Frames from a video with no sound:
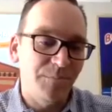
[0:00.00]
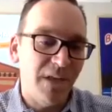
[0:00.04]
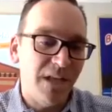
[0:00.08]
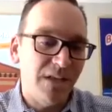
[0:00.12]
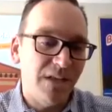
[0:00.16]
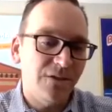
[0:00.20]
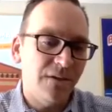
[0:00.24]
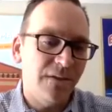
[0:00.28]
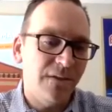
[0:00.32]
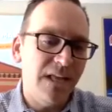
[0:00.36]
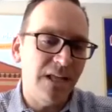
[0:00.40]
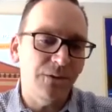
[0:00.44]
And
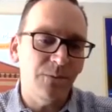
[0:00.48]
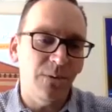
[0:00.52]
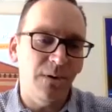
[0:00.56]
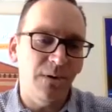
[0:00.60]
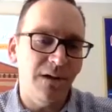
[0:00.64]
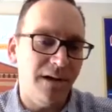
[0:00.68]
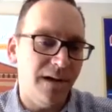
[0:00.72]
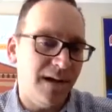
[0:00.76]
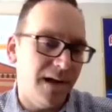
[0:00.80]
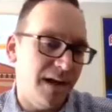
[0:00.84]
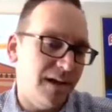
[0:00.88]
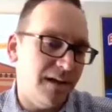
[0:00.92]
so that's where
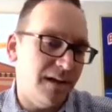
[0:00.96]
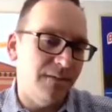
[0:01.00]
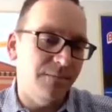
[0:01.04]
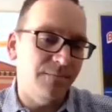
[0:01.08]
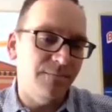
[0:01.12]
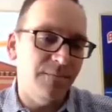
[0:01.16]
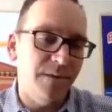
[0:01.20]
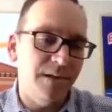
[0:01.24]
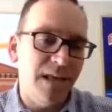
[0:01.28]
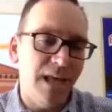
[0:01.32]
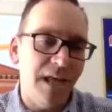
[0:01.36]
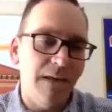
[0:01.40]
it kind of
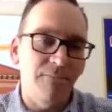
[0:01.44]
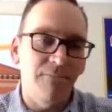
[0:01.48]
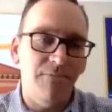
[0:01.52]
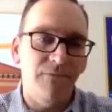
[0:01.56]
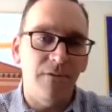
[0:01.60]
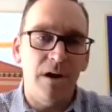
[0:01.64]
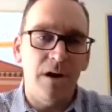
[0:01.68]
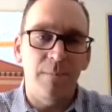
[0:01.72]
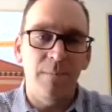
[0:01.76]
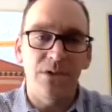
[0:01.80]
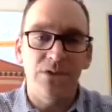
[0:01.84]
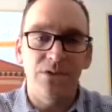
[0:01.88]
came
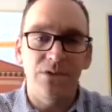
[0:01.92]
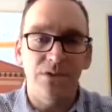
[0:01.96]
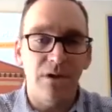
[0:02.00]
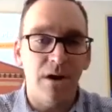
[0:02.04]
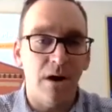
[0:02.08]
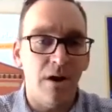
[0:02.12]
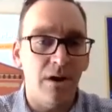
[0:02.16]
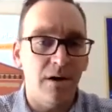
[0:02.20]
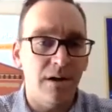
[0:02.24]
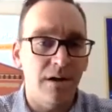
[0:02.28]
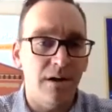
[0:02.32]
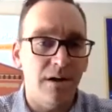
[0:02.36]
from and
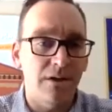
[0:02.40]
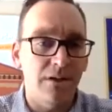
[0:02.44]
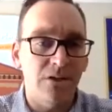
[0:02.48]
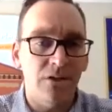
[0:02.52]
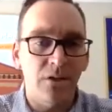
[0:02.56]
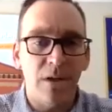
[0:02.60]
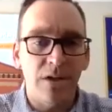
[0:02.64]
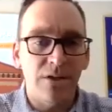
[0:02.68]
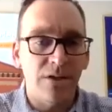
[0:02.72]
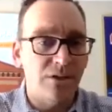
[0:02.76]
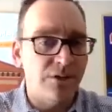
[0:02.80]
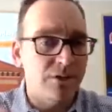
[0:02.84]
started. And so
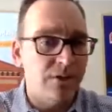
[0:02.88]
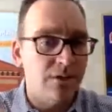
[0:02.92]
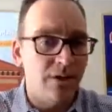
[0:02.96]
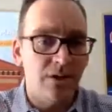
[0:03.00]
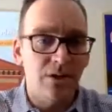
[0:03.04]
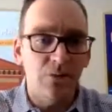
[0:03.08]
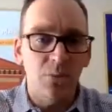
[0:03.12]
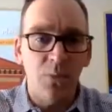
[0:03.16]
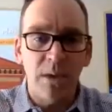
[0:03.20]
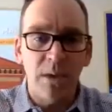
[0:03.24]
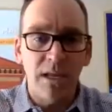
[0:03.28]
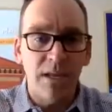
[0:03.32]

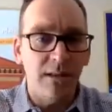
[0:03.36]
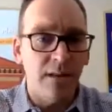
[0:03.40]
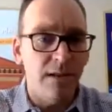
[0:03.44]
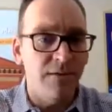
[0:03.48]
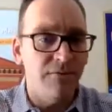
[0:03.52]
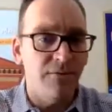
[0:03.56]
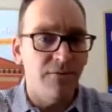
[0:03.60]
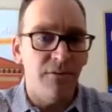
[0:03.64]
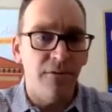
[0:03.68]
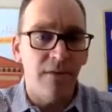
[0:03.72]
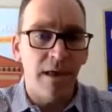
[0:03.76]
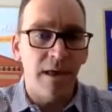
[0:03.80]
it's weekly
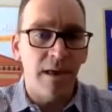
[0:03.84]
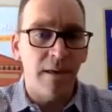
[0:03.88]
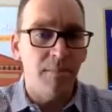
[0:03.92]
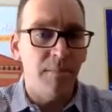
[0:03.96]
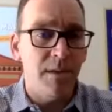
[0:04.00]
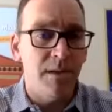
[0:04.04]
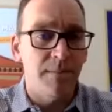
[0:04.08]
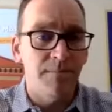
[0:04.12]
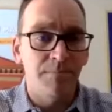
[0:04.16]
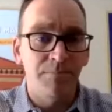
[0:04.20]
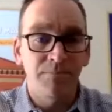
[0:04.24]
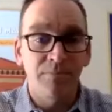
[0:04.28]
for them,
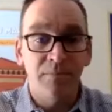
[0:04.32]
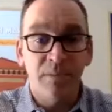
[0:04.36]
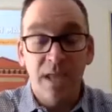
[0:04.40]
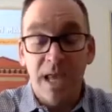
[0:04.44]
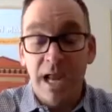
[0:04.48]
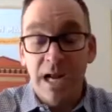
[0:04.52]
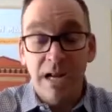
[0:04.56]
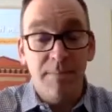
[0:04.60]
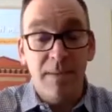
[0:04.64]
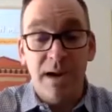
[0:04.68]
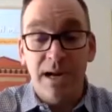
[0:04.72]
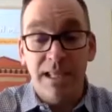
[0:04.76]
and
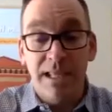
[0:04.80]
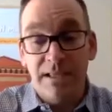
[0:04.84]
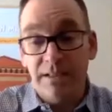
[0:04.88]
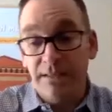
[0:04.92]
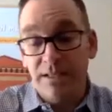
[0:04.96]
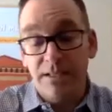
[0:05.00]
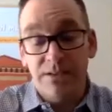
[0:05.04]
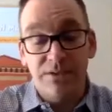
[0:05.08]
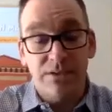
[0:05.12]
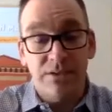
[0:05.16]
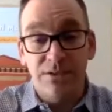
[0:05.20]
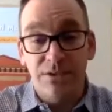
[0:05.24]
anybody can
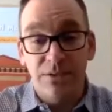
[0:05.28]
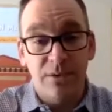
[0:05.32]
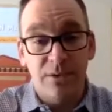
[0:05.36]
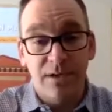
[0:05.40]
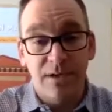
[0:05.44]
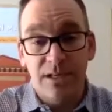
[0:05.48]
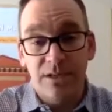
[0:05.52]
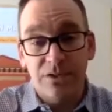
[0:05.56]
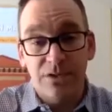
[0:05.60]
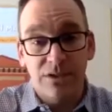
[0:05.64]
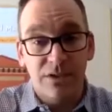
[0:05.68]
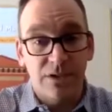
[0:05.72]
listen to it.
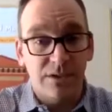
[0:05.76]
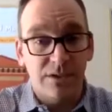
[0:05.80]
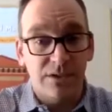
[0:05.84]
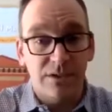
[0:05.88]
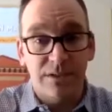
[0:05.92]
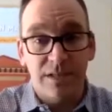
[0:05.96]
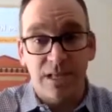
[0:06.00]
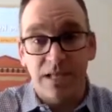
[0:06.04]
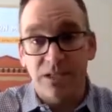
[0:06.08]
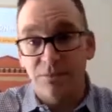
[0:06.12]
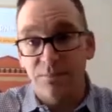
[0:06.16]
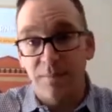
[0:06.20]
It's just
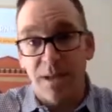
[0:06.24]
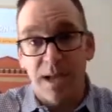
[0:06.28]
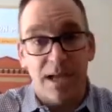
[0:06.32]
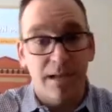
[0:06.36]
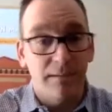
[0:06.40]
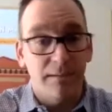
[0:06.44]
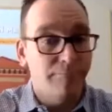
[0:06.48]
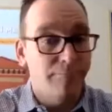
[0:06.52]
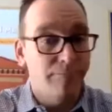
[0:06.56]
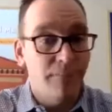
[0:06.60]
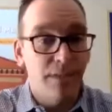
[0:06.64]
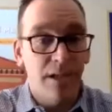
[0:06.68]
that's my,
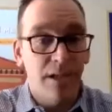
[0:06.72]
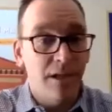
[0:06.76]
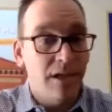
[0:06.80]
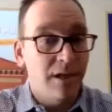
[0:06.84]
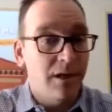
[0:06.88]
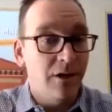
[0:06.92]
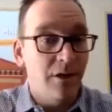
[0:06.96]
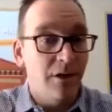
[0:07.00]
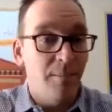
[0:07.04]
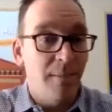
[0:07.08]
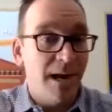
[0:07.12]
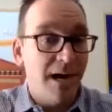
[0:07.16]

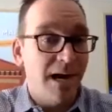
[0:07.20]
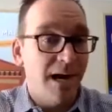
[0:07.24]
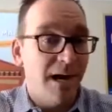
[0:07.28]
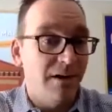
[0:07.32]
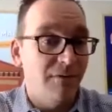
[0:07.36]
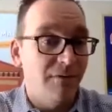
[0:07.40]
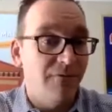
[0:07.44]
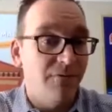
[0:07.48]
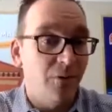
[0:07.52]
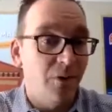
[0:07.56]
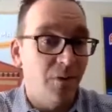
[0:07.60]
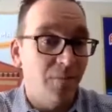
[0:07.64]
my kind of
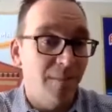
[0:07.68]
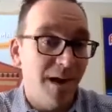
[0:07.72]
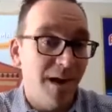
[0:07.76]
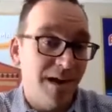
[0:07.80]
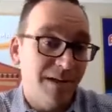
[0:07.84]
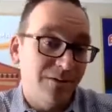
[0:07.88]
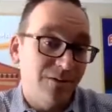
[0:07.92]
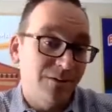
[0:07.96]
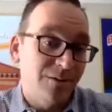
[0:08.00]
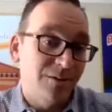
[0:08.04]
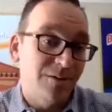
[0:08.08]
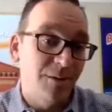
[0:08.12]
format.
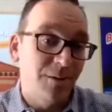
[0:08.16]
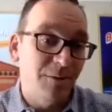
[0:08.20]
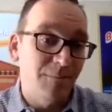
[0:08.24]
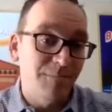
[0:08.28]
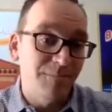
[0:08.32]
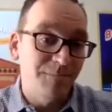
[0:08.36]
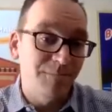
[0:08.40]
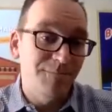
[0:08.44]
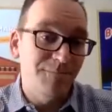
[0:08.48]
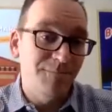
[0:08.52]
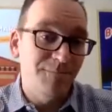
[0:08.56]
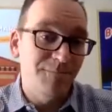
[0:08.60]
So
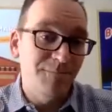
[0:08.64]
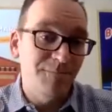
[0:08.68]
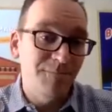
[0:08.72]
yeah.